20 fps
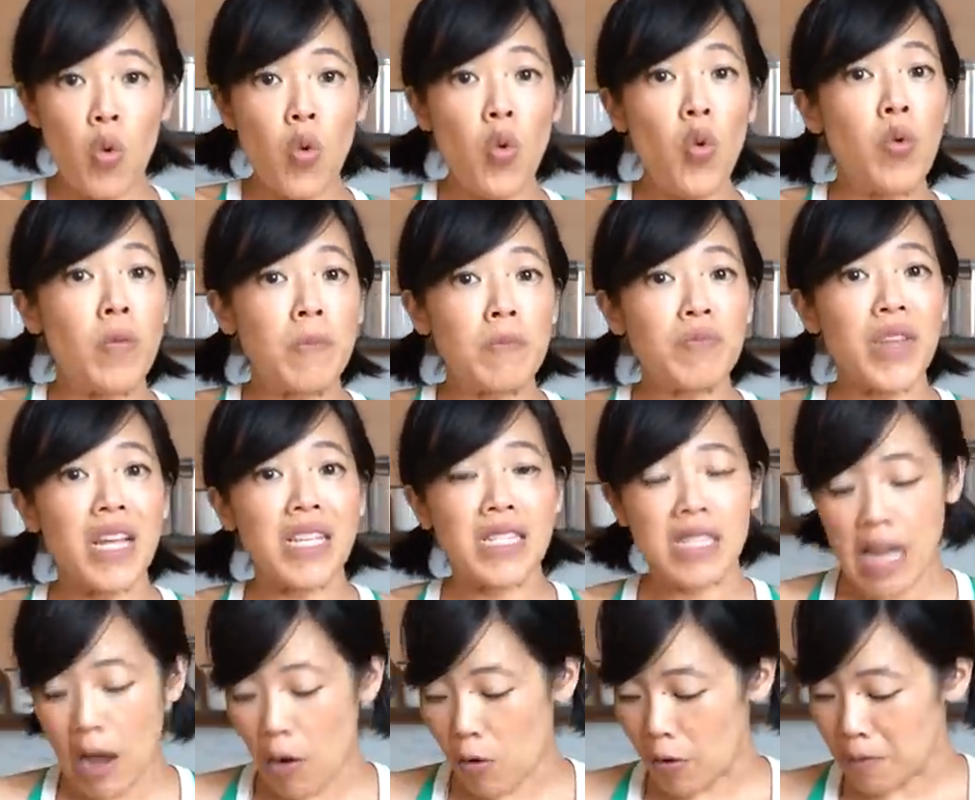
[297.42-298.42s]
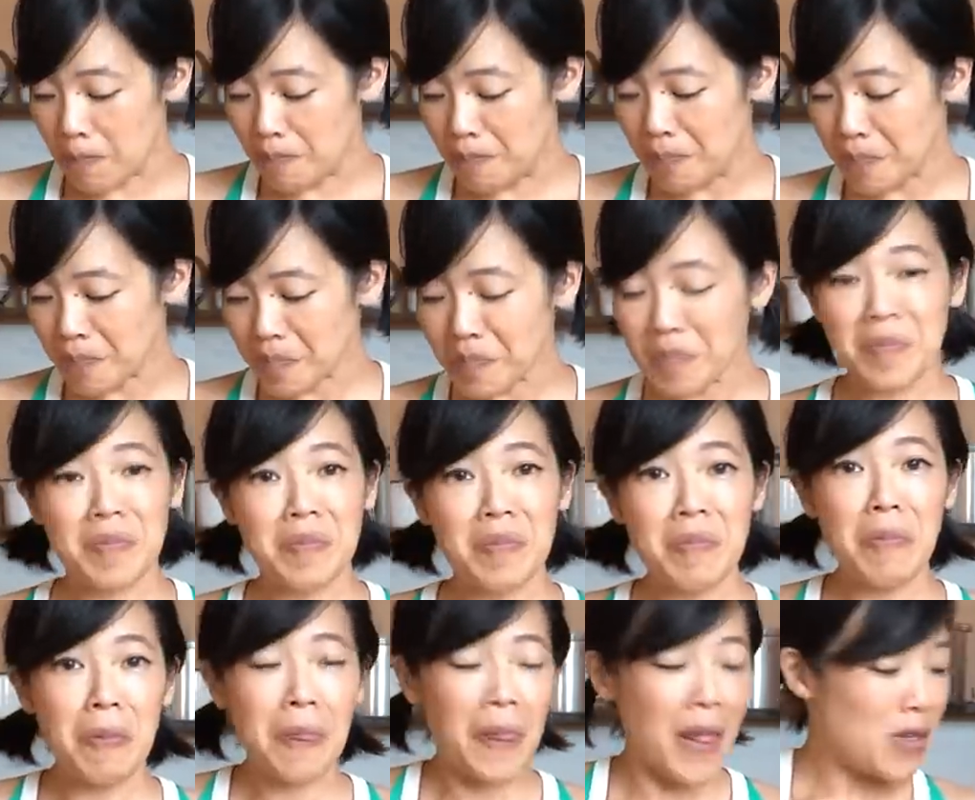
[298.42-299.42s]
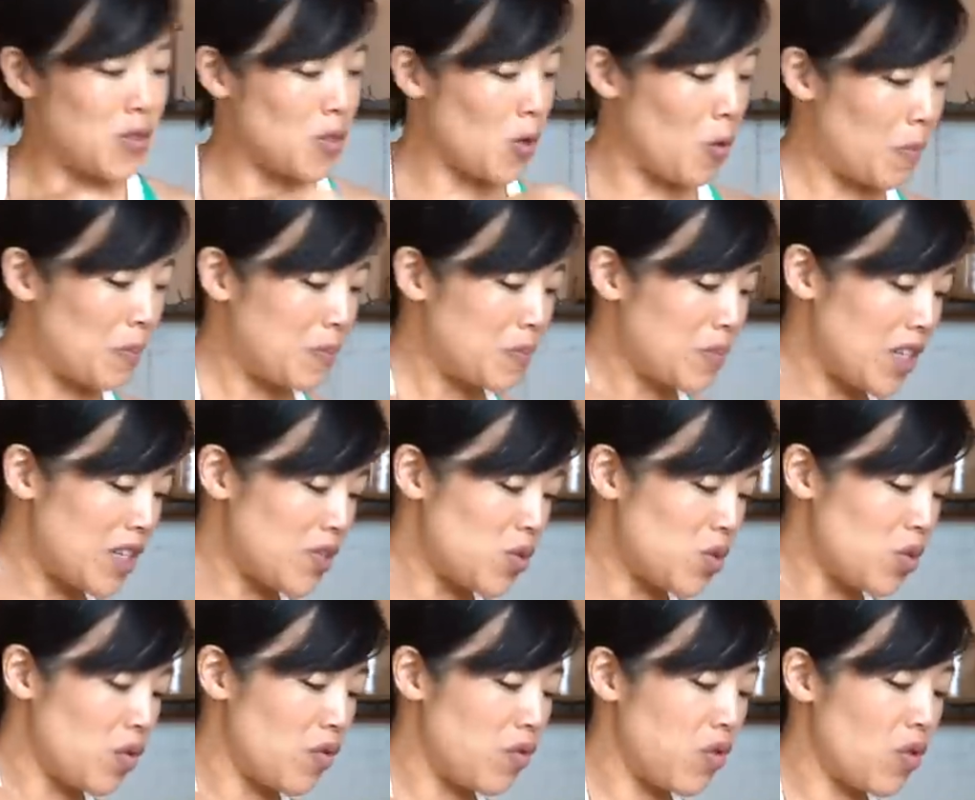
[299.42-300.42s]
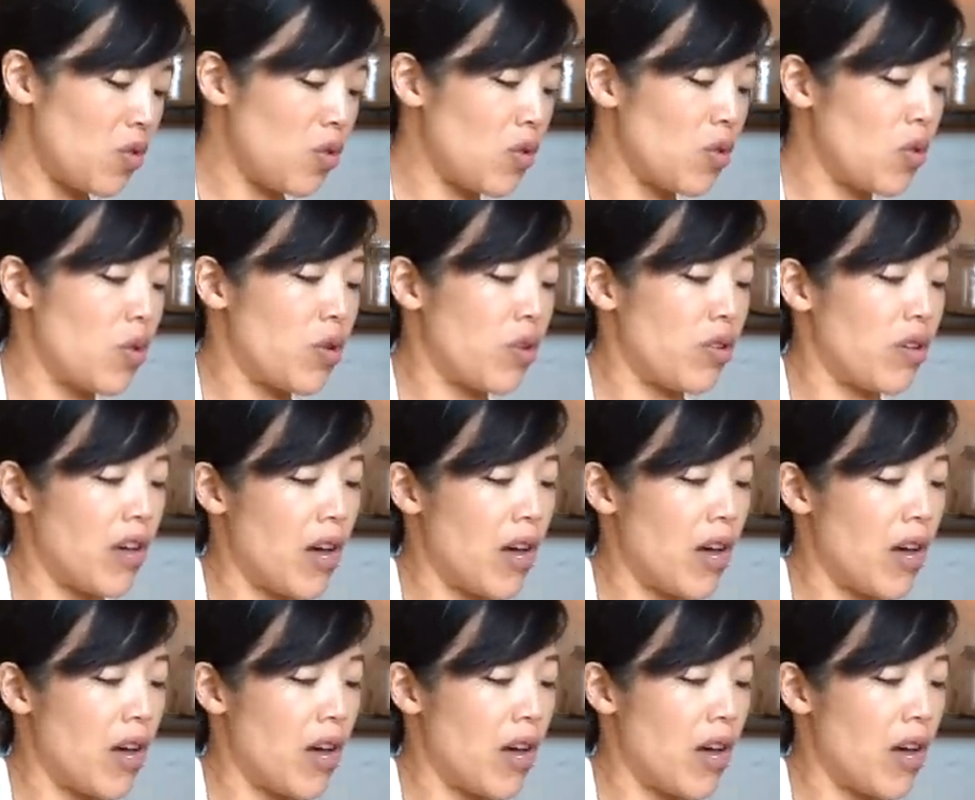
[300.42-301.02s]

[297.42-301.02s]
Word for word: Ooh, that's sour. So let's do a full quarter